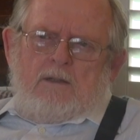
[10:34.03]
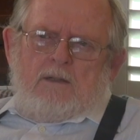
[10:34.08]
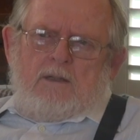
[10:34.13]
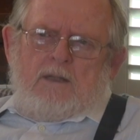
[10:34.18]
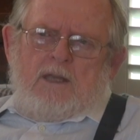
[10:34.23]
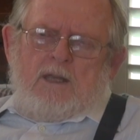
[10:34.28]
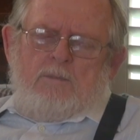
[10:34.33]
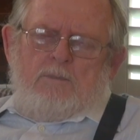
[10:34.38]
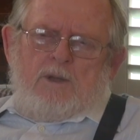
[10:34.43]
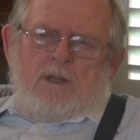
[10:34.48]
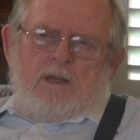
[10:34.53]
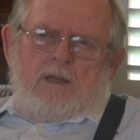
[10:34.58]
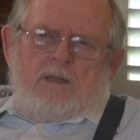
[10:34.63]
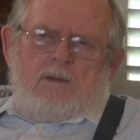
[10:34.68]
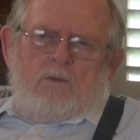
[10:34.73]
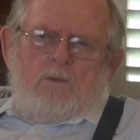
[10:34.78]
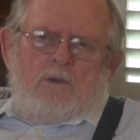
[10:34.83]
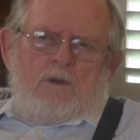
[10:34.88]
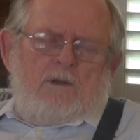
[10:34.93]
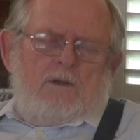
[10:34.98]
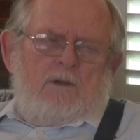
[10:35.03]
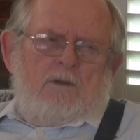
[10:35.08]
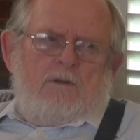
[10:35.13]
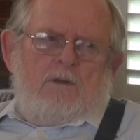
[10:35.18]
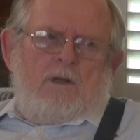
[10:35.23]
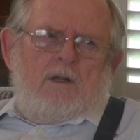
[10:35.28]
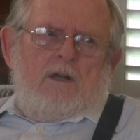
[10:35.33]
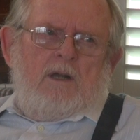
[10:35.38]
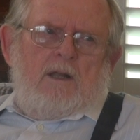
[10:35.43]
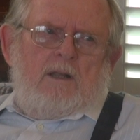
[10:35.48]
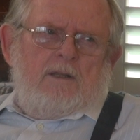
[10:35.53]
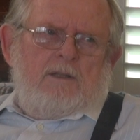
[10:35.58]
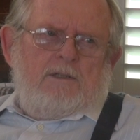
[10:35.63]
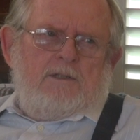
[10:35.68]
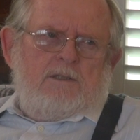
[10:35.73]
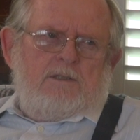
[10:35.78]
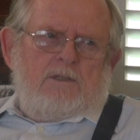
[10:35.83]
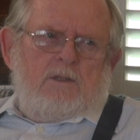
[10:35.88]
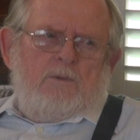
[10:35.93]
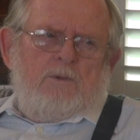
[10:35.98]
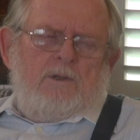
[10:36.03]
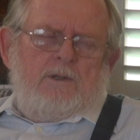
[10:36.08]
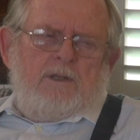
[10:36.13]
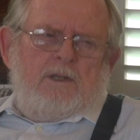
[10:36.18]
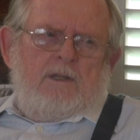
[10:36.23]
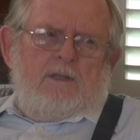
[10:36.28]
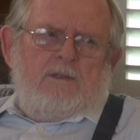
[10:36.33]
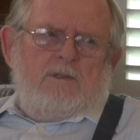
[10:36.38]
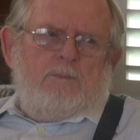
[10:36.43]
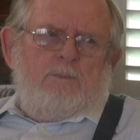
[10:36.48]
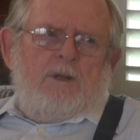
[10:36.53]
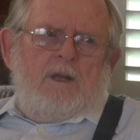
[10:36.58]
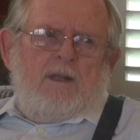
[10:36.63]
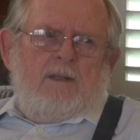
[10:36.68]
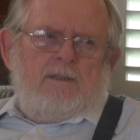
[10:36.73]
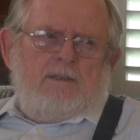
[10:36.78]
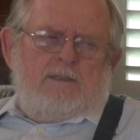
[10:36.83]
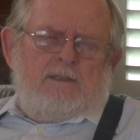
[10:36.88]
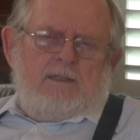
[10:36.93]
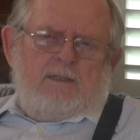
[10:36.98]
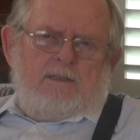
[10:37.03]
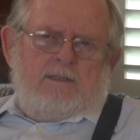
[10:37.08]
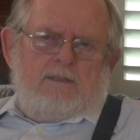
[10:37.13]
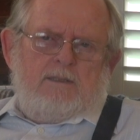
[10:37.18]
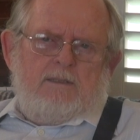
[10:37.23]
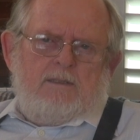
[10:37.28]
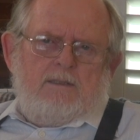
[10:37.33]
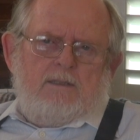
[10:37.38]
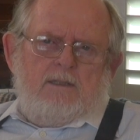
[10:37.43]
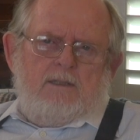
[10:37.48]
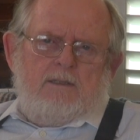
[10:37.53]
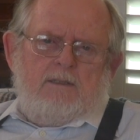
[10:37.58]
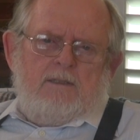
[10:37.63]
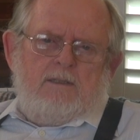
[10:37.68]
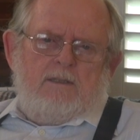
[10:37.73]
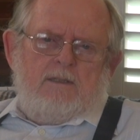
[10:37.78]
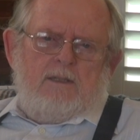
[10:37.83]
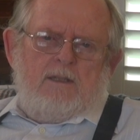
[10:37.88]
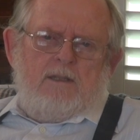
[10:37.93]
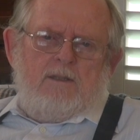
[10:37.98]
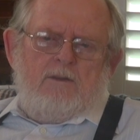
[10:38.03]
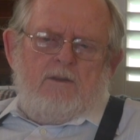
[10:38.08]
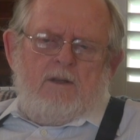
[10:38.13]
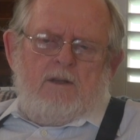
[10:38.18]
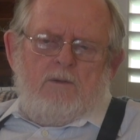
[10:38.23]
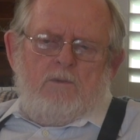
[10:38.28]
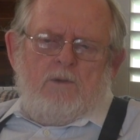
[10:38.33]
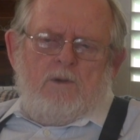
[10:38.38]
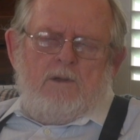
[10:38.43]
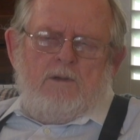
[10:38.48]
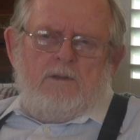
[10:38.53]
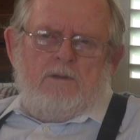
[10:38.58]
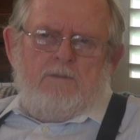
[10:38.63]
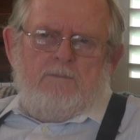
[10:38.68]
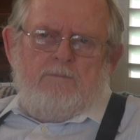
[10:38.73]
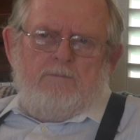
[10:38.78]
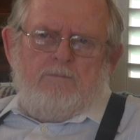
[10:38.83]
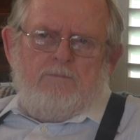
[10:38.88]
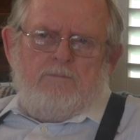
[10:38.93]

came back, I wanted to go to college because I wanted to get into politics. I thought I wanted to,